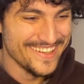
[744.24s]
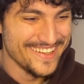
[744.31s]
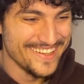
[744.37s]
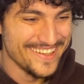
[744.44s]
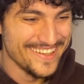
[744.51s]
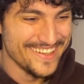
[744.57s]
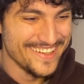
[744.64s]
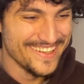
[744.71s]

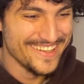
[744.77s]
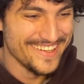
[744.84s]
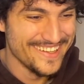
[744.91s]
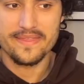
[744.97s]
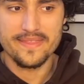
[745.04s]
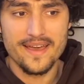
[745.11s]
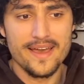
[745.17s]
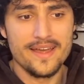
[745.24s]
If you do
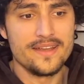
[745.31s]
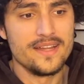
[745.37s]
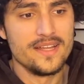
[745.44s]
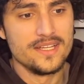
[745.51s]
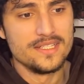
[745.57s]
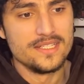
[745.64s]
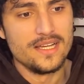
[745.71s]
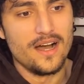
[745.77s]
get that,
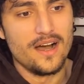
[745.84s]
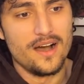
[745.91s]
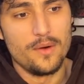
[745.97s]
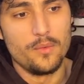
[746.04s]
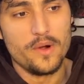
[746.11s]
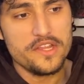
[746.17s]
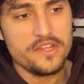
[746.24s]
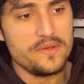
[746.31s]

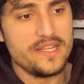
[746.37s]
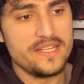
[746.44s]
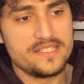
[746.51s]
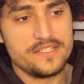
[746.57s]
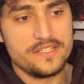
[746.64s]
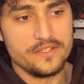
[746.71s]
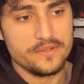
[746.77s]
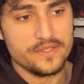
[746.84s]
what you need
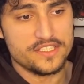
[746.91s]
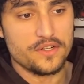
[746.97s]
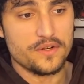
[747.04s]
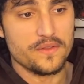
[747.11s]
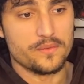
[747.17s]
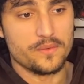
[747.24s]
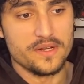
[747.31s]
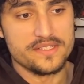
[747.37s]
to do is go
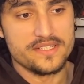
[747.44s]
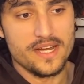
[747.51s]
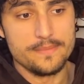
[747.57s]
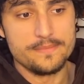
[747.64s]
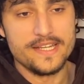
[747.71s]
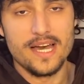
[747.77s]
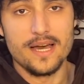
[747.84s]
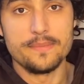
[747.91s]
to the
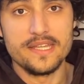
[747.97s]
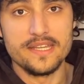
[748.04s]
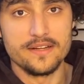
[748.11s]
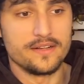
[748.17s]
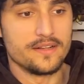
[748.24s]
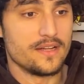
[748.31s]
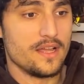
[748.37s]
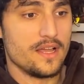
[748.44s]
runtime tab
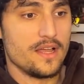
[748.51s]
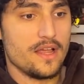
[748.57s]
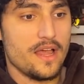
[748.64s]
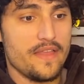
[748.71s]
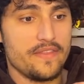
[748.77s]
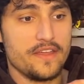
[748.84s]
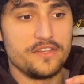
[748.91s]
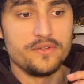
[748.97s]
here
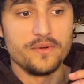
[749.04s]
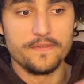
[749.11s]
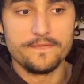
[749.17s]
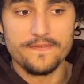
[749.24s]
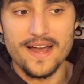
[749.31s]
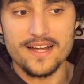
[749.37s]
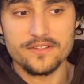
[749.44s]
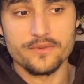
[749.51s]
and then do a
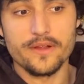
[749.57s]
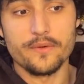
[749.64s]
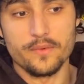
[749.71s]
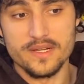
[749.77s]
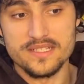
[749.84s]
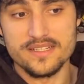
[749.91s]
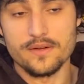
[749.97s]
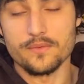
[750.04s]
factory
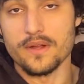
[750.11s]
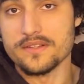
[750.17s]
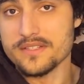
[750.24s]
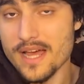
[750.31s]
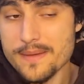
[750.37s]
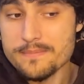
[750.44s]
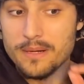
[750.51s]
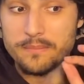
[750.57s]
reset
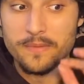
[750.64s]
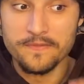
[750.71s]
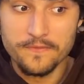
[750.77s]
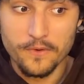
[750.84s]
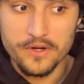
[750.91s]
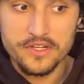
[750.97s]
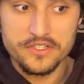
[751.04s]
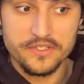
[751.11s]
runtime. But
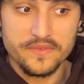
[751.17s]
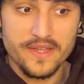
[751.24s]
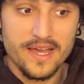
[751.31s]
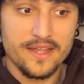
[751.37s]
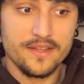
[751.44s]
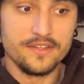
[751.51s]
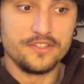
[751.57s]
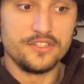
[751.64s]
before you do
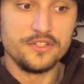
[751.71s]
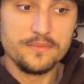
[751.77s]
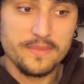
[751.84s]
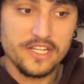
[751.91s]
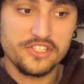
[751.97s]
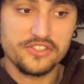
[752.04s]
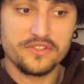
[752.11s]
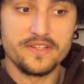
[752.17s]
that, do
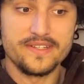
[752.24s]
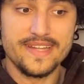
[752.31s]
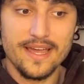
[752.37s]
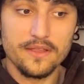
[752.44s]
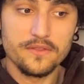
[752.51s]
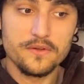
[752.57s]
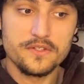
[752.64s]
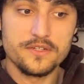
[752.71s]
make sure to
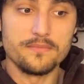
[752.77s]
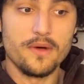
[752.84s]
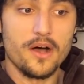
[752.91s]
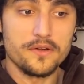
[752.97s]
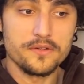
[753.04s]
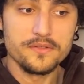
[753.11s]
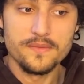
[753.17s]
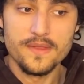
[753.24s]
download your
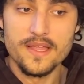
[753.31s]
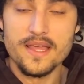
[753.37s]
model